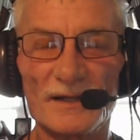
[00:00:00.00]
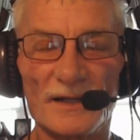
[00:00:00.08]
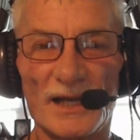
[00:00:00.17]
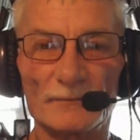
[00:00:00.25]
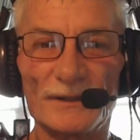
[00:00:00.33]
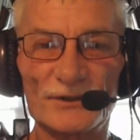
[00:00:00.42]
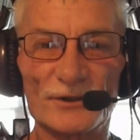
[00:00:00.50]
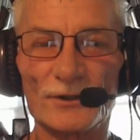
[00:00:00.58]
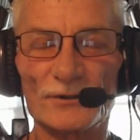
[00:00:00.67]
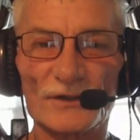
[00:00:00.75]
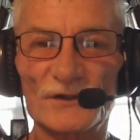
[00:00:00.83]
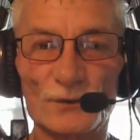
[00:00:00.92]
and
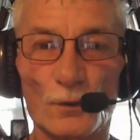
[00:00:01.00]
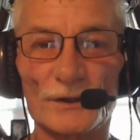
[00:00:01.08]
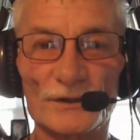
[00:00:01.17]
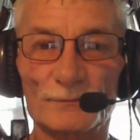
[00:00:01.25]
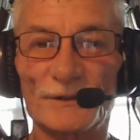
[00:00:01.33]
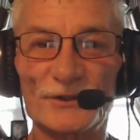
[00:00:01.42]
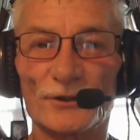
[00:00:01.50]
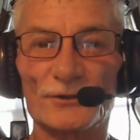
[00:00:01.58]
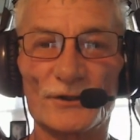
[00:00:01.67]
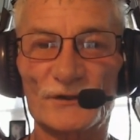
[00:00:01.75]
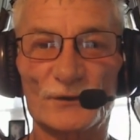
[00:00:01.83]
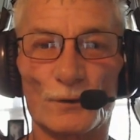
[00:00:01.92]
returned to source for
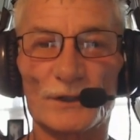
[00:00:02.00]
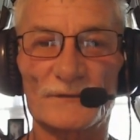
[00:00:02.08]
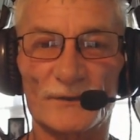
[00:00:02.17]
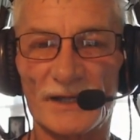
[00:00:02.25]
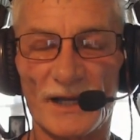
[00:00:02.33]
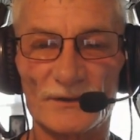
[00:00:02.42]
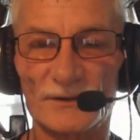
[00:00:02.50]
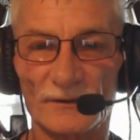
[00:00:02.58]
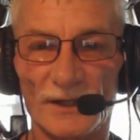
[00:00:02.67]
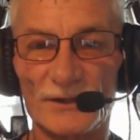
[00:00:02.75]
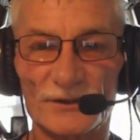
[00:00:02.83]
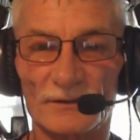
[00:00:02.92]

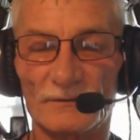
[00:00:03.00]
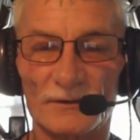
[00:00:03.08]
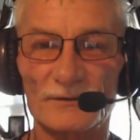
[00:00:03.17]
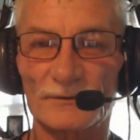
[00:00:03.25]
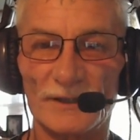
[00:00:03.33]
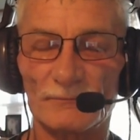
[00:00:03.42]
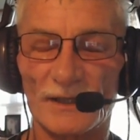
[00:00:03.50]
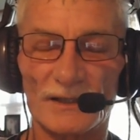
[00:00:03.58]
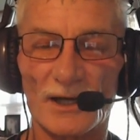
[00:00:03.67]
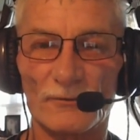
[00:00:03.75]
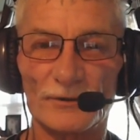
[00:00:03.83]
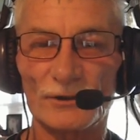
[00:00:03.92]
cancellation. Well, it's free right
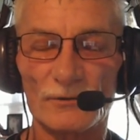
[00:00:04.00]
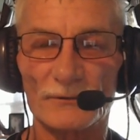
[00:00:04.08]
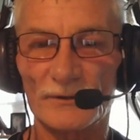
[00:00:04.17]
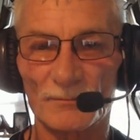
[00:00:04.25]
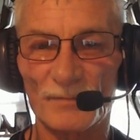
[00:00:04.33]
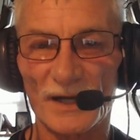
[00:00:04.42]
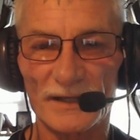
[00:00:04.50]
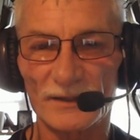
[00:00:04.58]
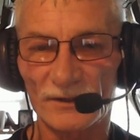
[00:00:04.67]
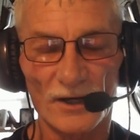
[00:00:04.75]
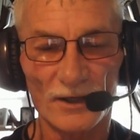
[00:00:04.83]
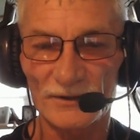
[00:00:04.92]
now. When you go out there buying a
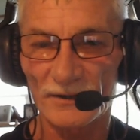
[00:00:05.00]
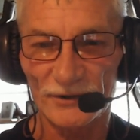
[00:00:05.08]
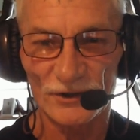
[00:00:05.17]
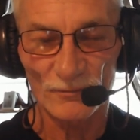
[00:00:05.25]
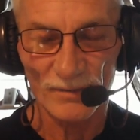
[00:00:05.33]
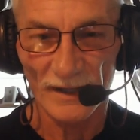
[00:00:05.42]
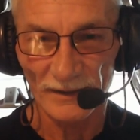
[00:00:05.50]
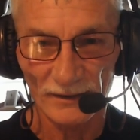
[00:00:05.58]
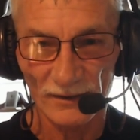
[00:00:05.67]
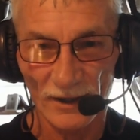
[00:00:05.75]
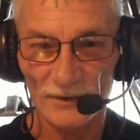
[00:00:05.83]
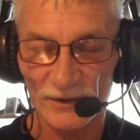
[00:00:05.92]
car, it's not you buying the
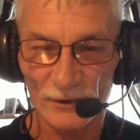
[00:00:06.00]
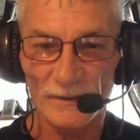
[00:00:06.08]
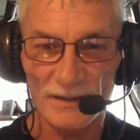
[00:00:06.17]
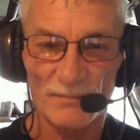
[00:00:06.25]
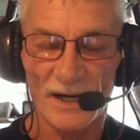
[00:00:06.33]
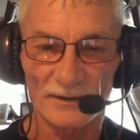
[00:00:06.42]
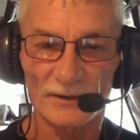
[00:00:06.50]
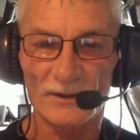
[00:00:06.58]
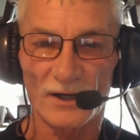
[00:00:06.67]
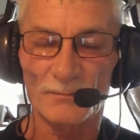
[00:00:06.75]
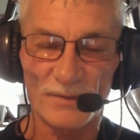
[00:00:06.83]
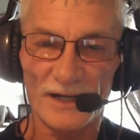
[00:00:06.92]
car, it's the Queen buying the
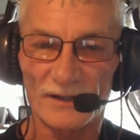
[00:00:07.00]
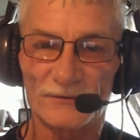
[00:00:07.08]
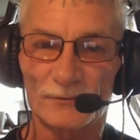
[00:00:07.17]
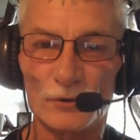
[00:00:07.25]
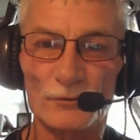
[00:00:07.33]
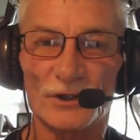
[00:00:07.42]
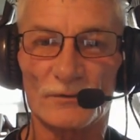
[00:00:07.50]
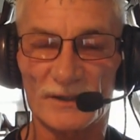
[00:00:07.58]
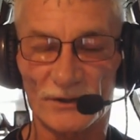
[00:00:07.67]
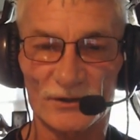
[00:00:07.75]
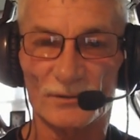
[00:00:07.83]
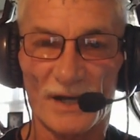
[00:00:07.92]
car, buying through you
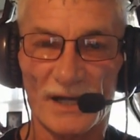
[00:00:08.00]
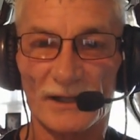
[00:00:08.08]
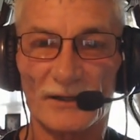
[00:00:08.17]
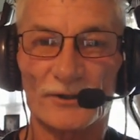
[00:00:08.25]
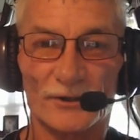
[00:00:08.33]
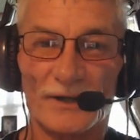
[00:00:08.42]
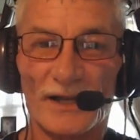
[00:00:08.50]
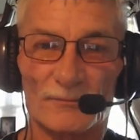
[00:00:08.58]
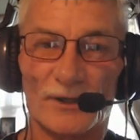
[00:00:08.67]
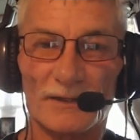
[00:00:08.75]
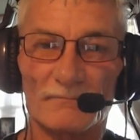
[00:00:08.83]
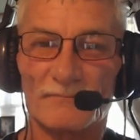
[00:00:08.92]
because you're buying it in her name, right?